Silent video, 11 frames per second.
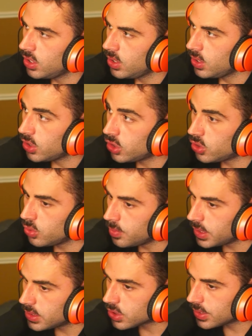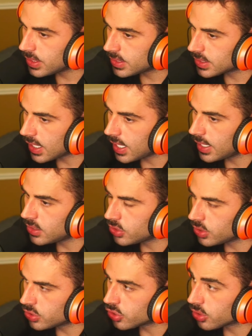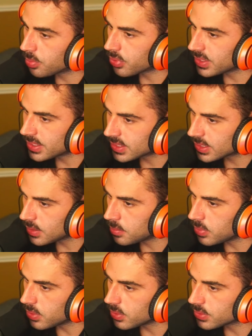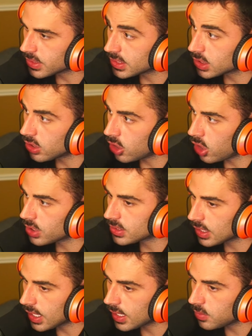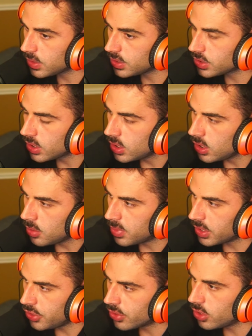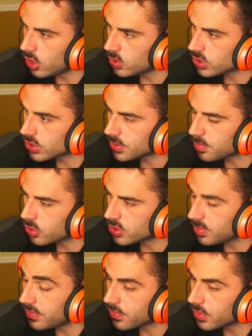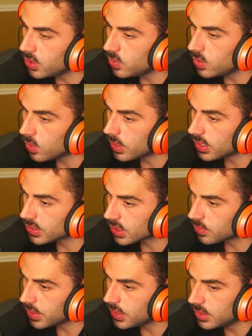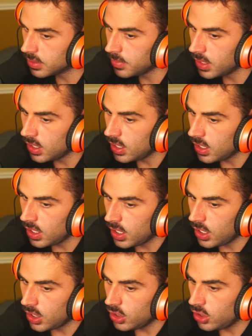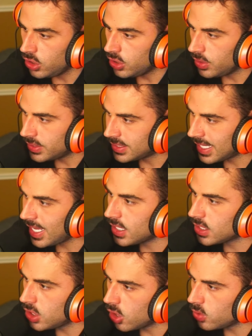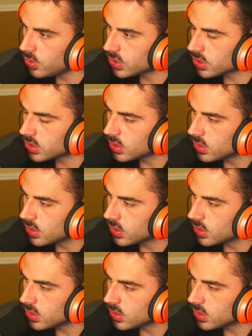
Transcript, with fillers: Humans are designed to interpret symbols. It's a lost language, but your notes are supposed to be for you. No one else can read them. Take notes.